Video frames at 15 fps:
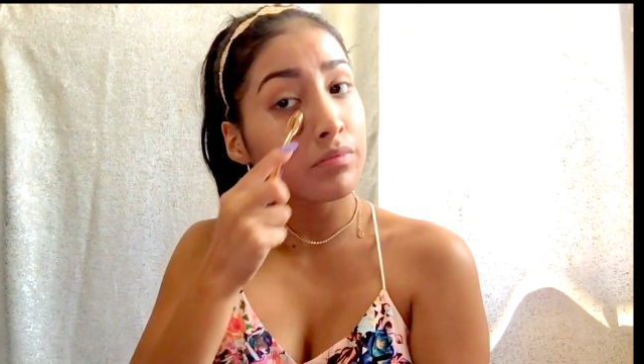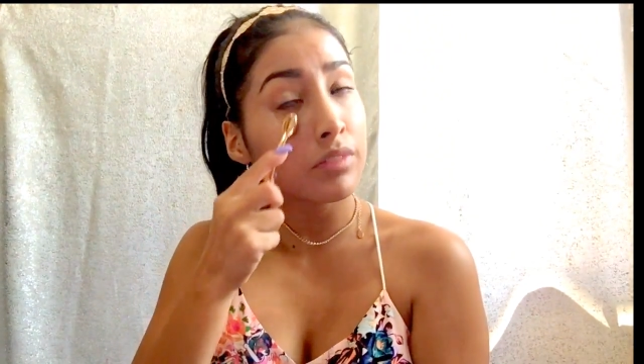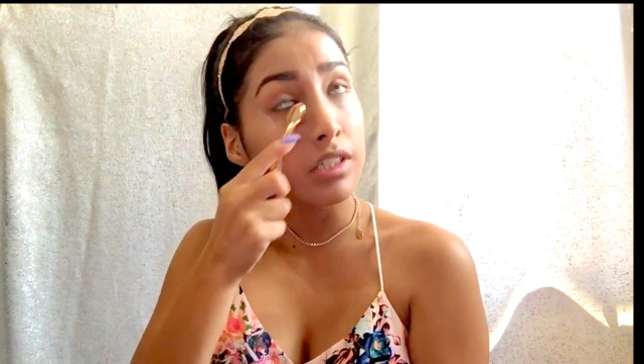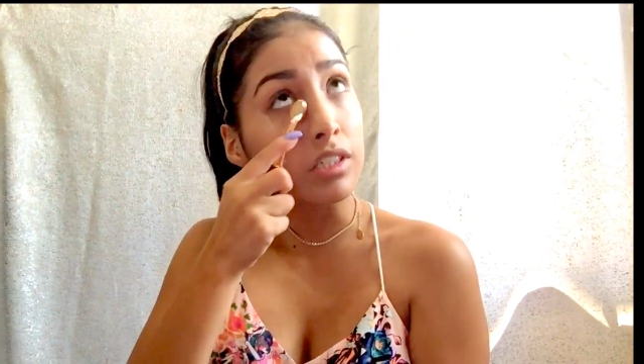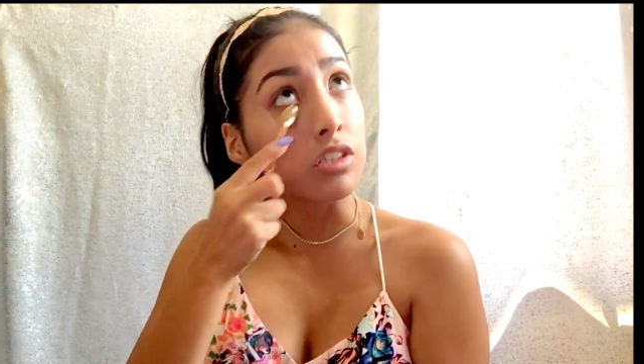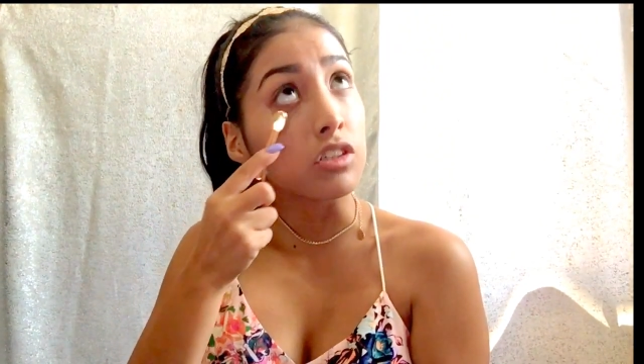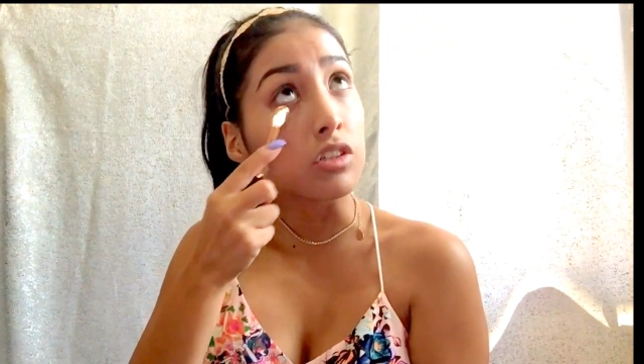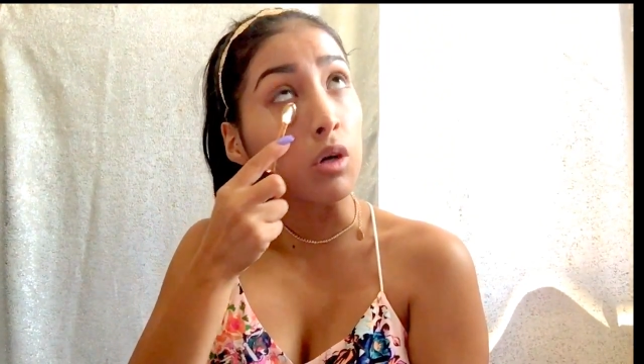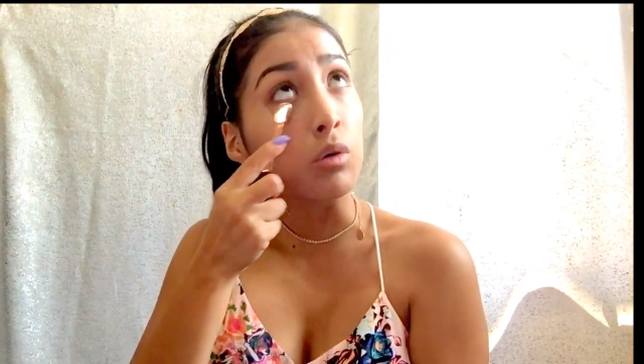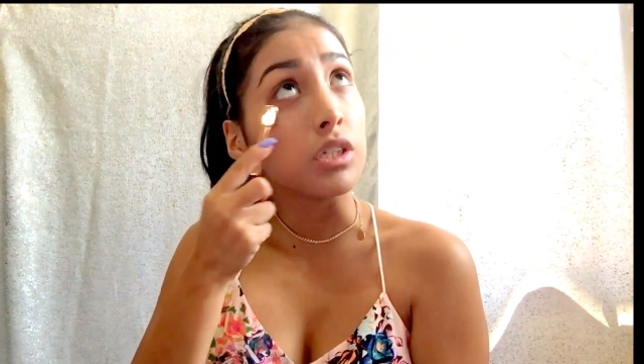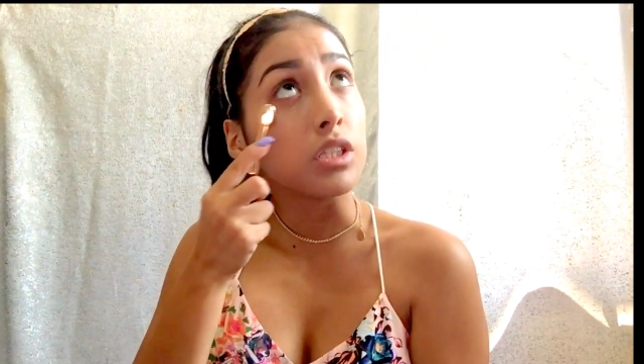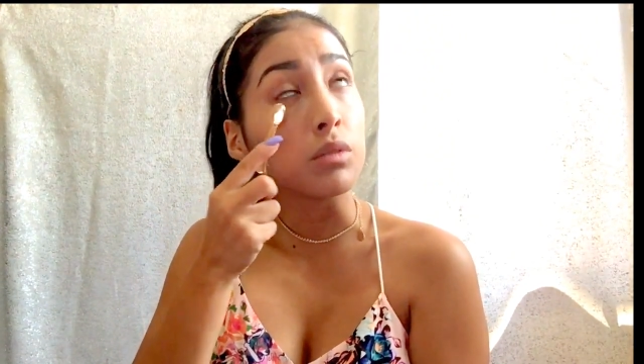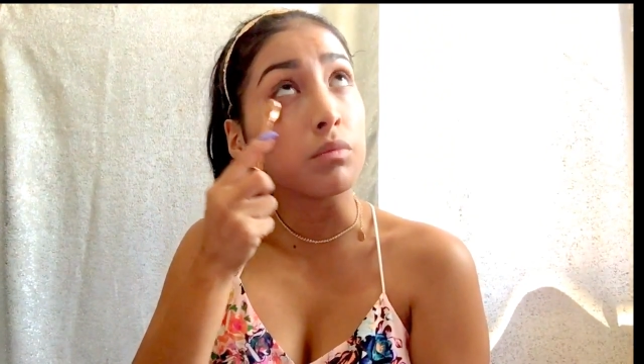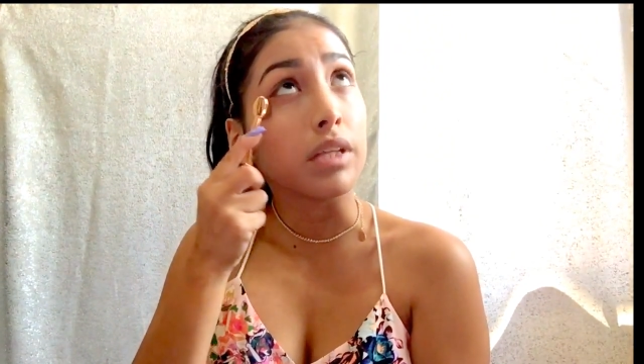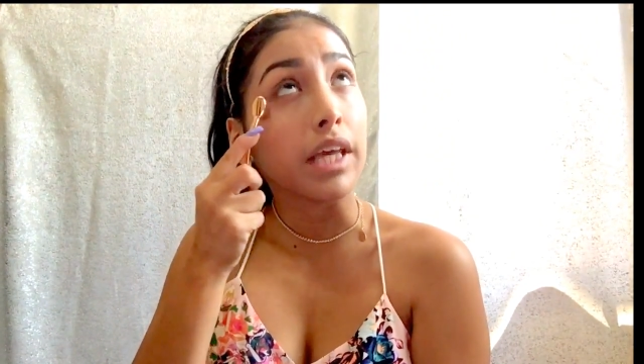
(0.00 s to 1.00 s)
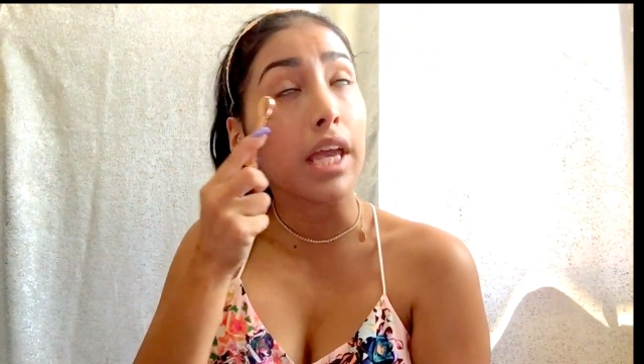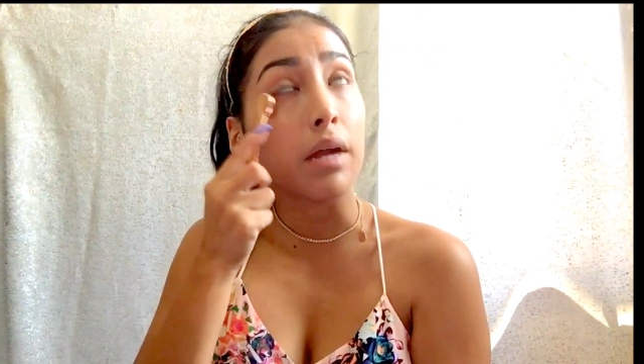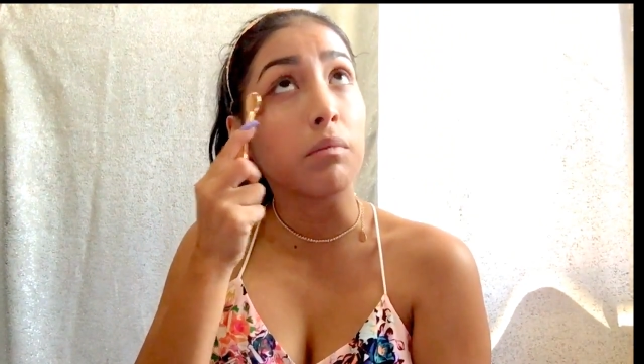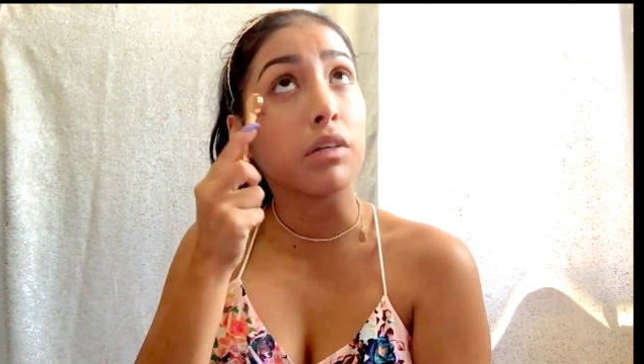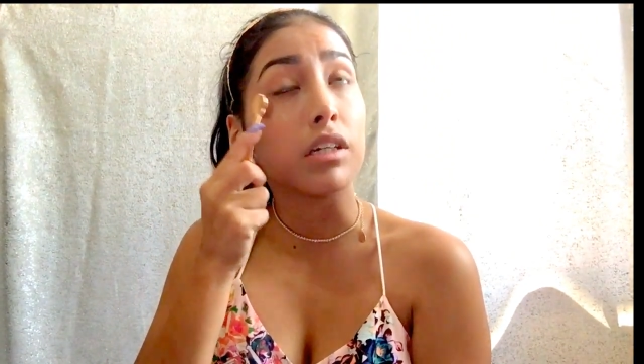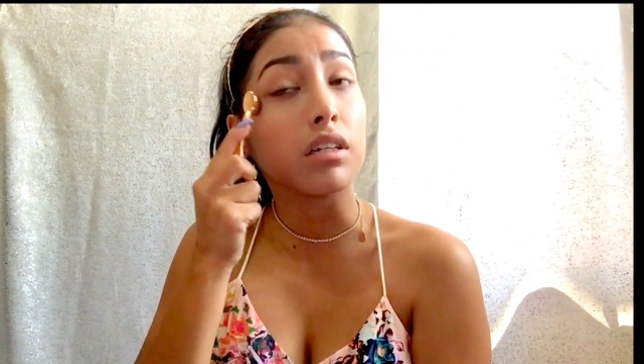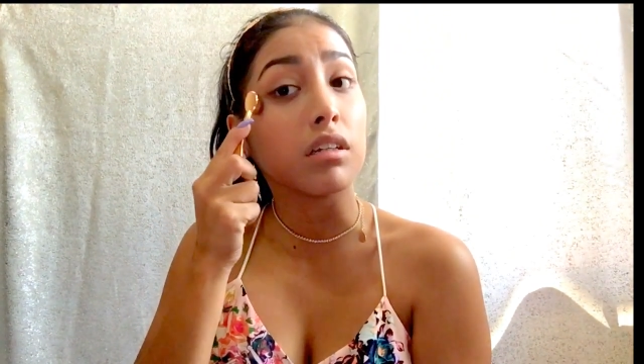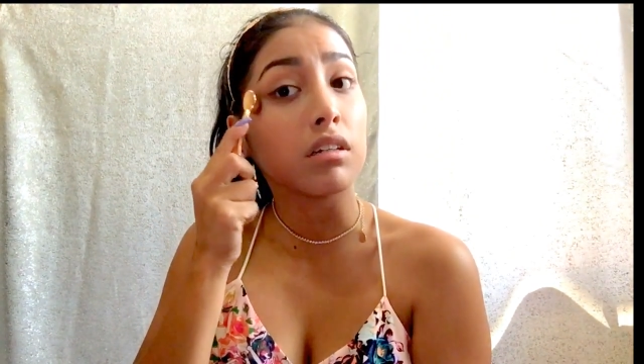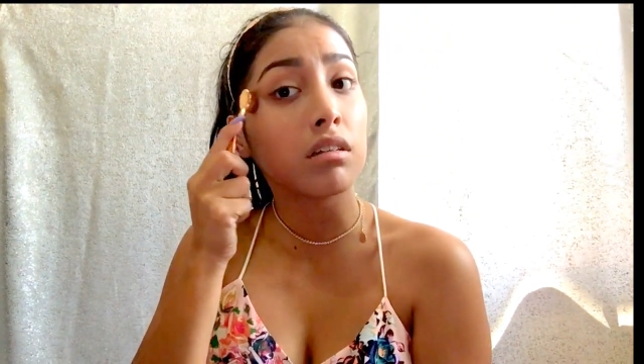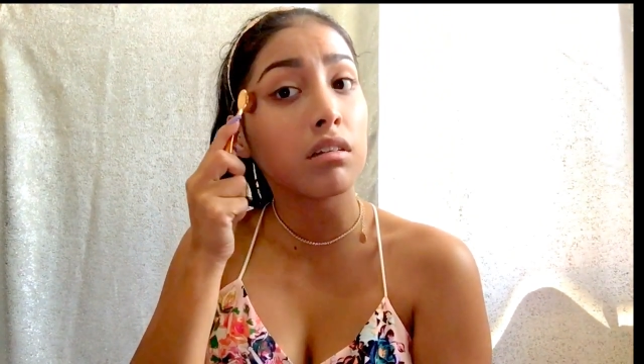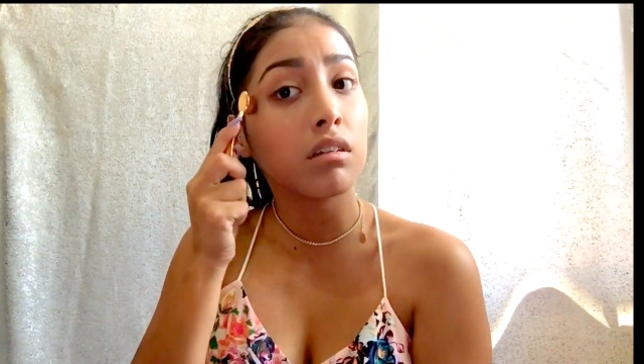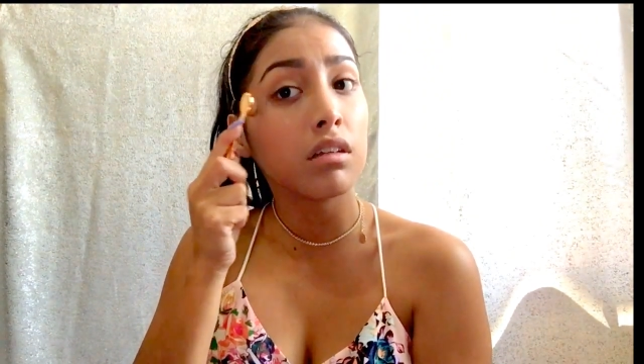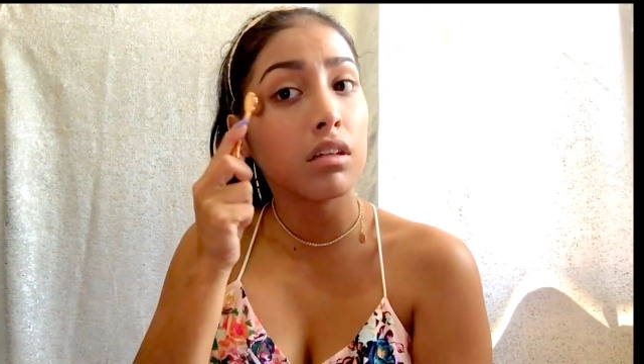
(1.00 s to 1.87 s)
I could just always zoom the camera in.